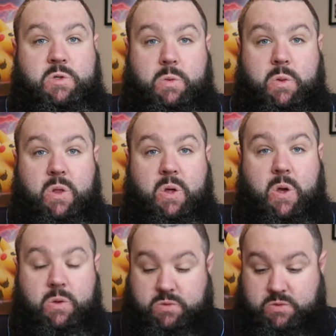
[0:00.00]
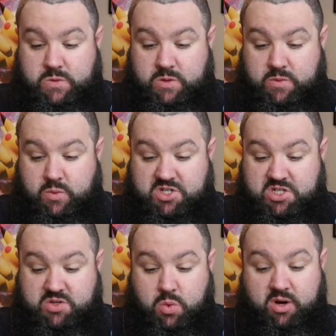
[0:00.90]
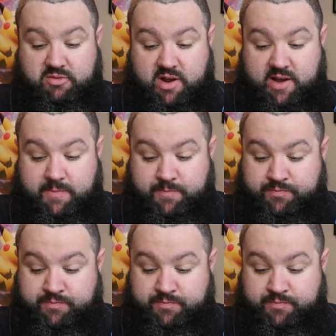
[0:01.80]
something else, which is quite rare.